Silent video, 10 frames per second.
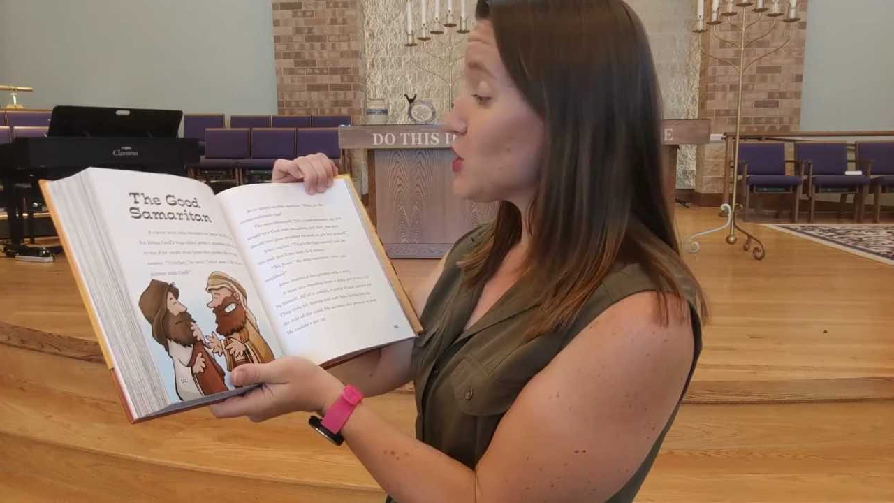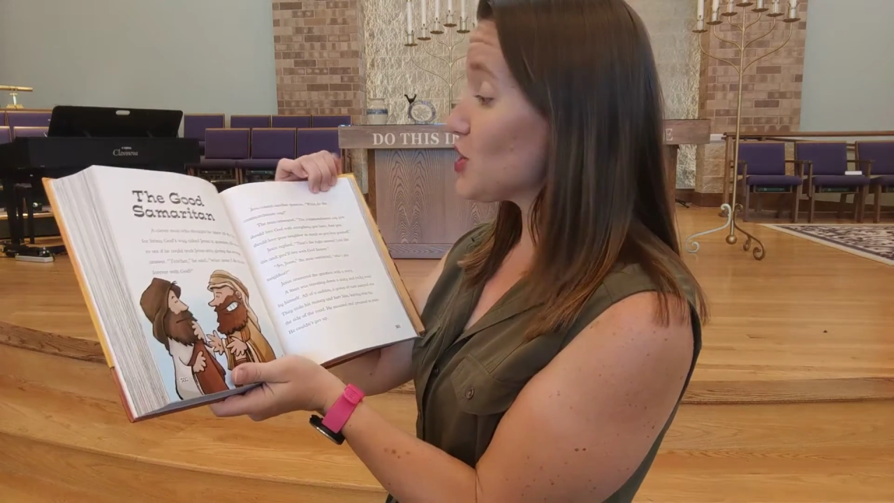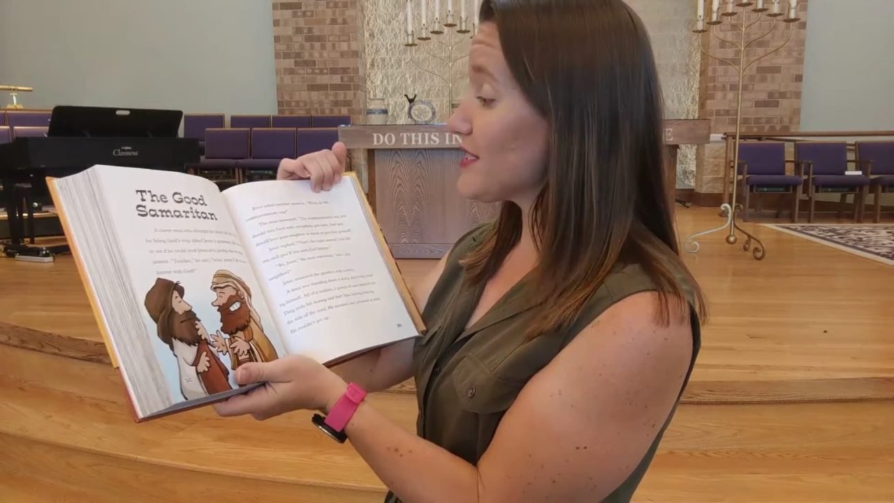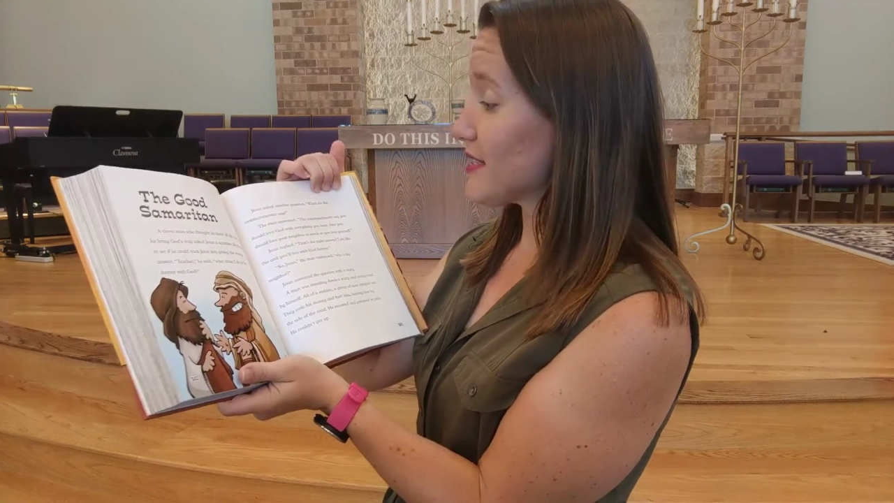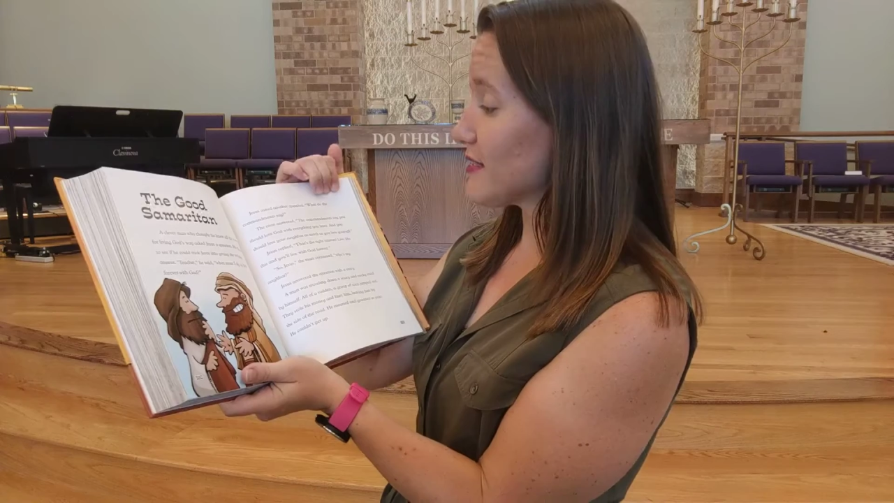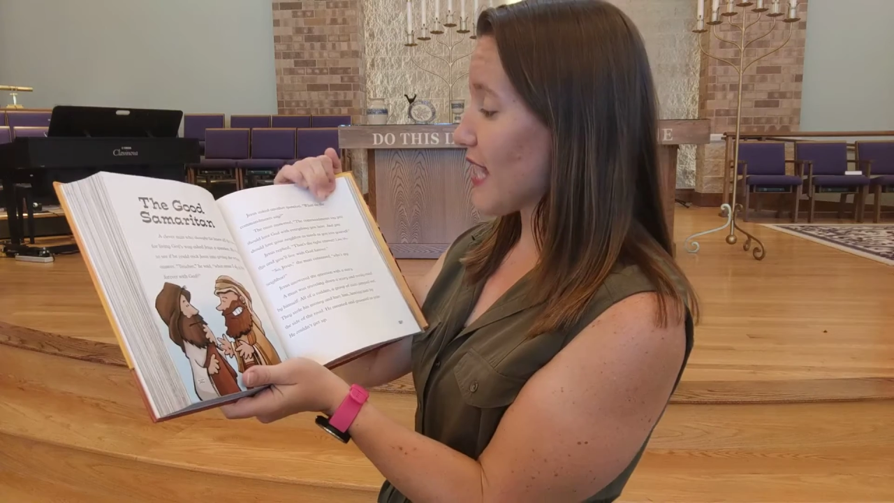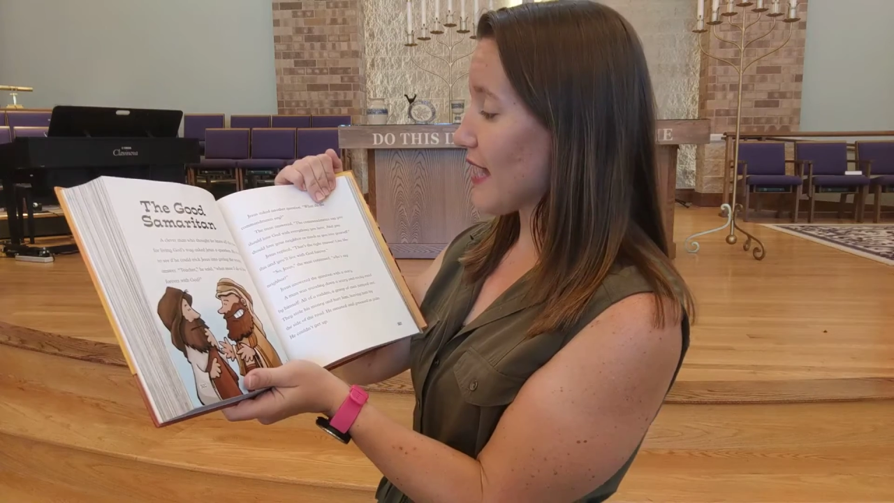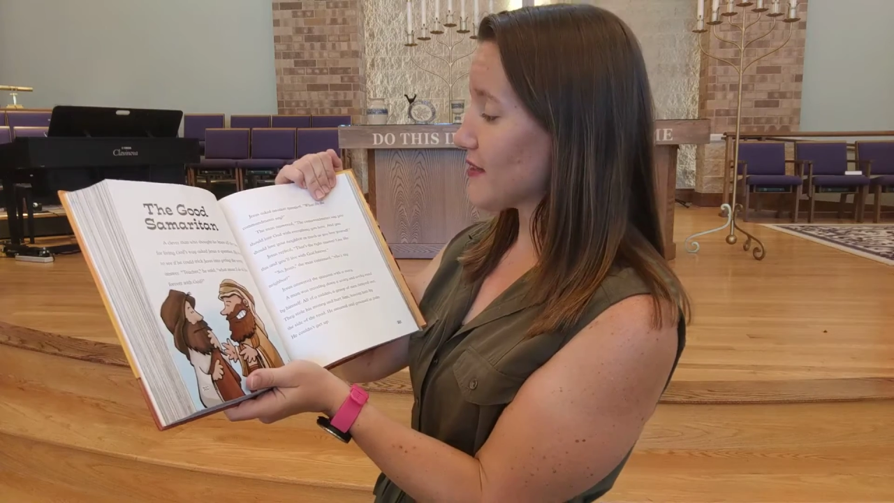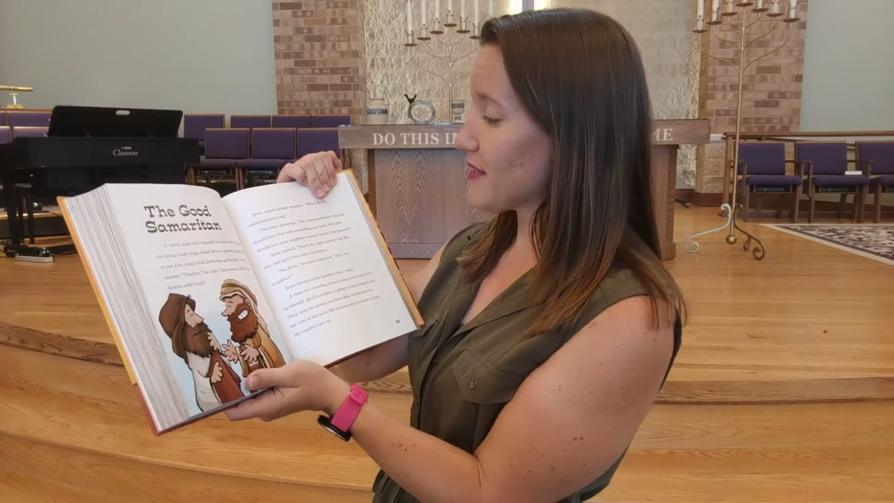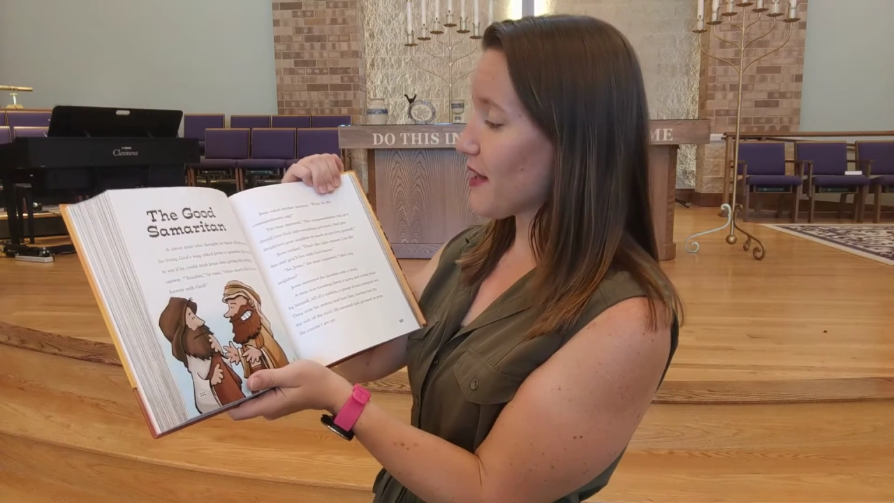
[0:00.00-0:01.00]
Jesus
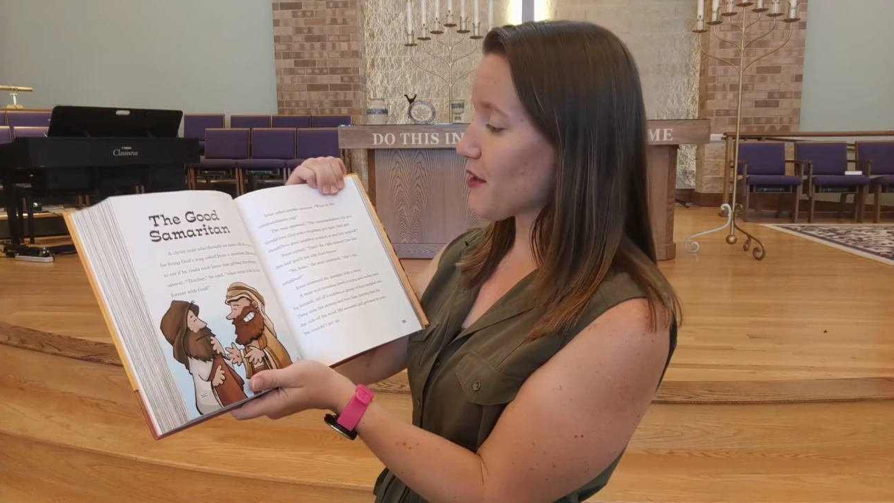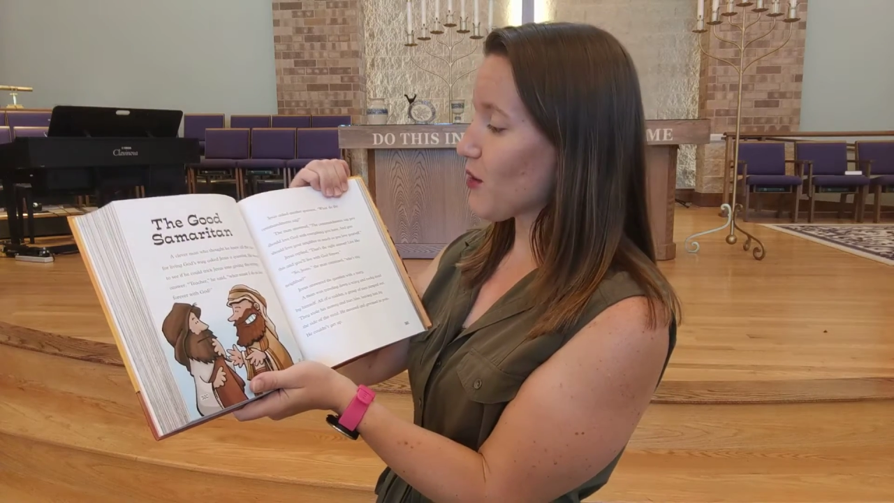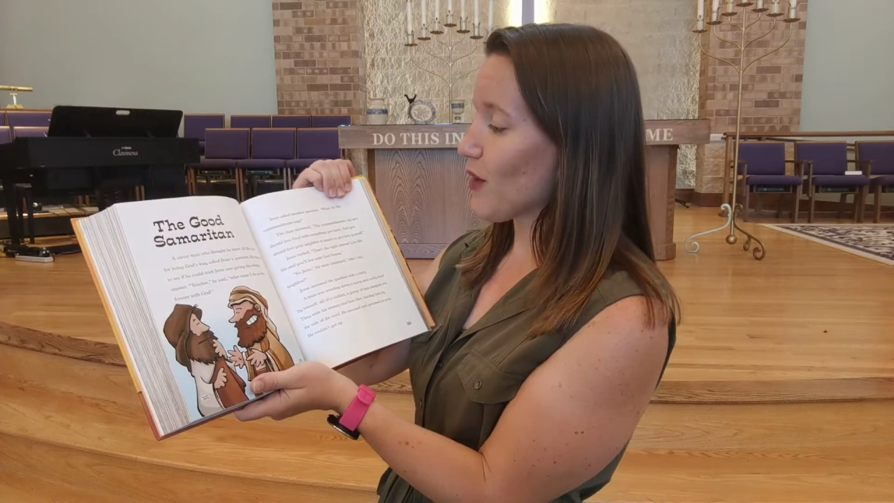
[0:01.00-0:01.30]
asked another